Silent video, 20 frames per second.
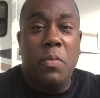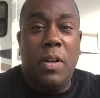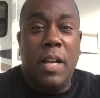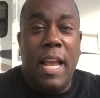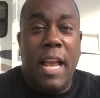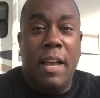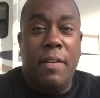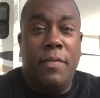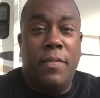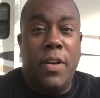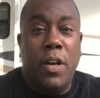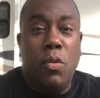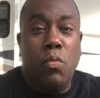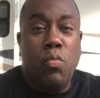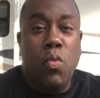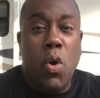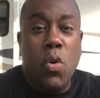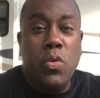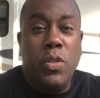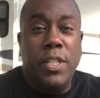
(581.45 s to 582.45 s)
We'll have
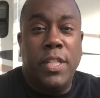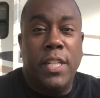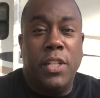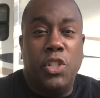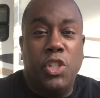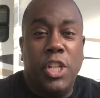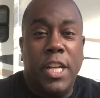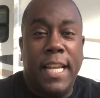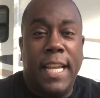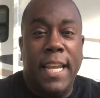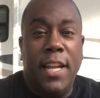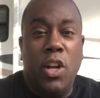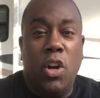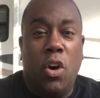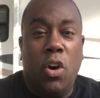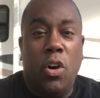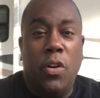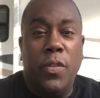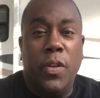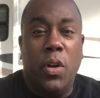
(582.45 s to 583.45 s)
roasted chicken
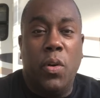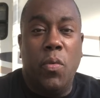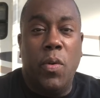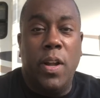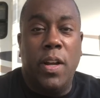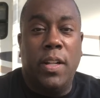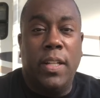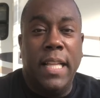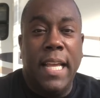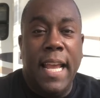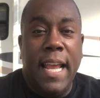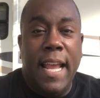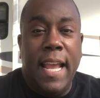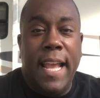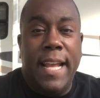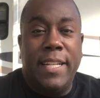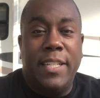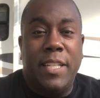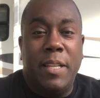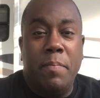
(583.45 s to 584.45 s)
on the grill
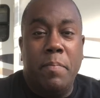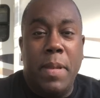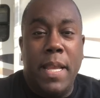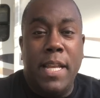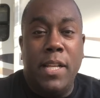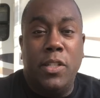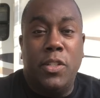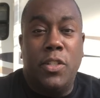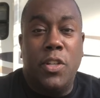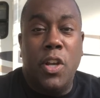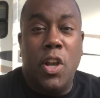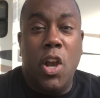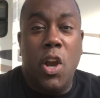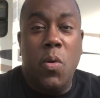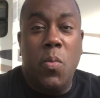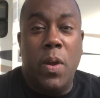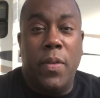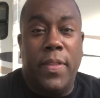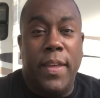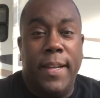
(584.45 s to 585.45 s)
and some beans to
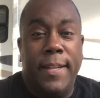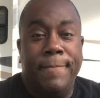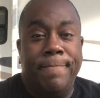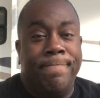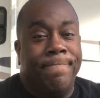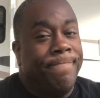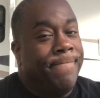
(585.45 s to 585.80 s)
go with it.